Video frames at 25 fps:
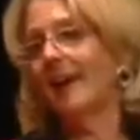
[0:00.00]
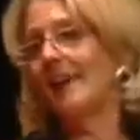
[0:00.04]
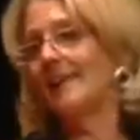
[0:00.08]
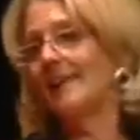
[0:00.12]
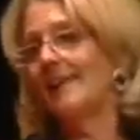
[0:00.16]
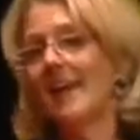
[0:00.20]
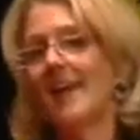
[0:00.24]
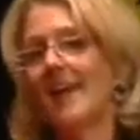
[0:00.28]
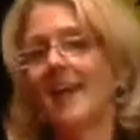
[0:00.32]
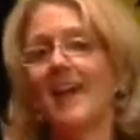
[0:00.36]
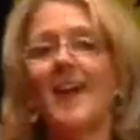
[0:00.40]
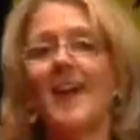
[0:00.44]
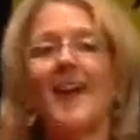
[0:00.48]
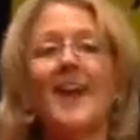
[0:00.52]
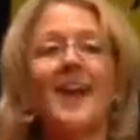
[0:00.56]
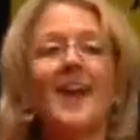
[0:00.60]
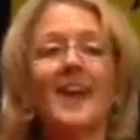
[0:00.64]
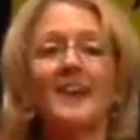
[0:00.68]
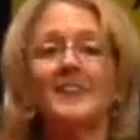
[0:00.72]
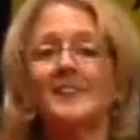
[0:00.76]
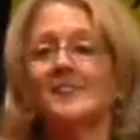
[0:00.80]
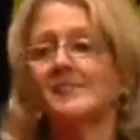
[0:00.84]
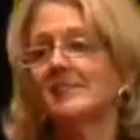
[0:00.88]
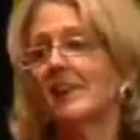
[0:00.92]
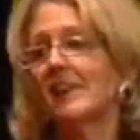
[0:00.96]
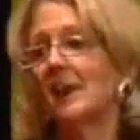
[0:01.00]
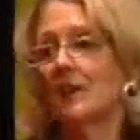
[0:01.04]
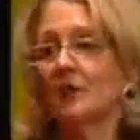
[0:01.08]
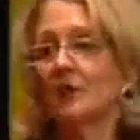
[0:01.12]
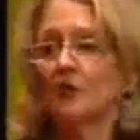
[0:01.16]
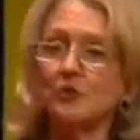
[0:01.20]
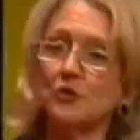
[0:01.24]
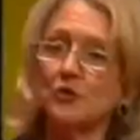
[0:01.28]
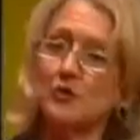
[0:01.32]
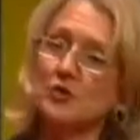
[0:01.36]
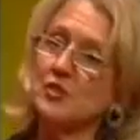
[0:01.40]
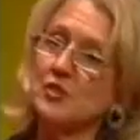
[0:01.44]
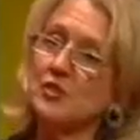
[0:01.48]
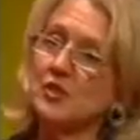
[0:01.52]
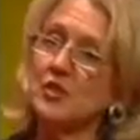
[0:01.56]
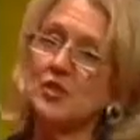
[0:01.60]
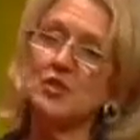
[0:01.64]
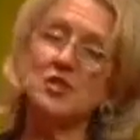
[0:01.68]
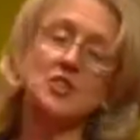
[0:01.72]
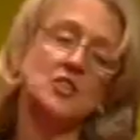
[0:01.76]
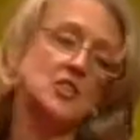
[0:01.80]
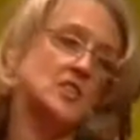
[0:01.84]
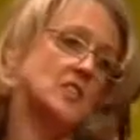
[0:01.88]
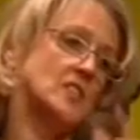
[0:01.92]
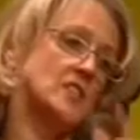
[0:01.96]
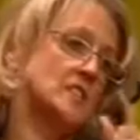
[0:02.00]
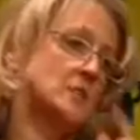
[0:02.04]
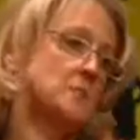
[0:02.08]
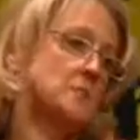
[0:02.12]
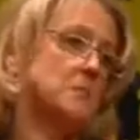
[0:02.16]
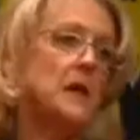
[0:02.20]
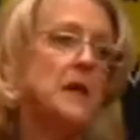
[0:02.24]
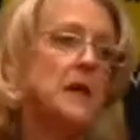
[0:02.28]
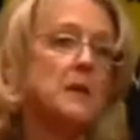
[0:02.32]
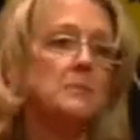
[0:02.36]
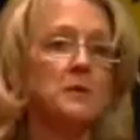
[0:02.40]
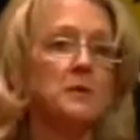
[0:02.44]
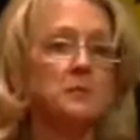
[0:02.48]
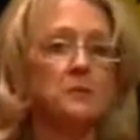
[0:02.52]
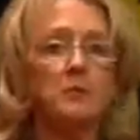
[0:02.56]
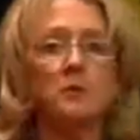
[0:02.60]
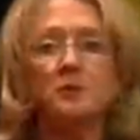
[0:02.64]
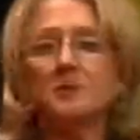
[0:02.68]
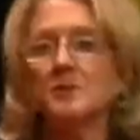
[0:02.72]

And hands down, traditionalists, baby